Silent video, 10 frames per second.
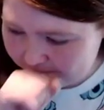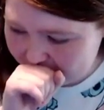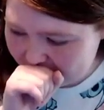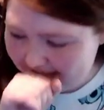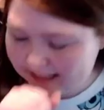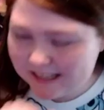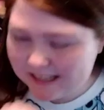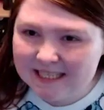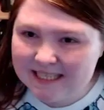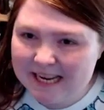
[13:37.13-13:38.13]
and give
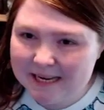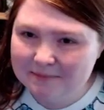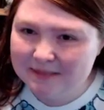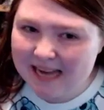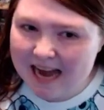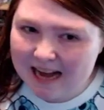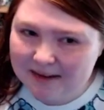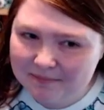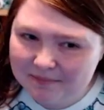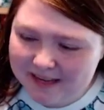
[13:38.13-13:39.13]
me tips.
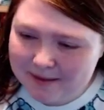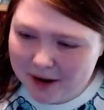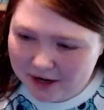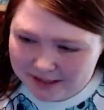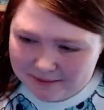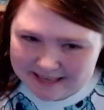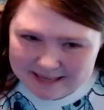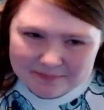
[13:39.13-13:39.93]
Um, pardon me.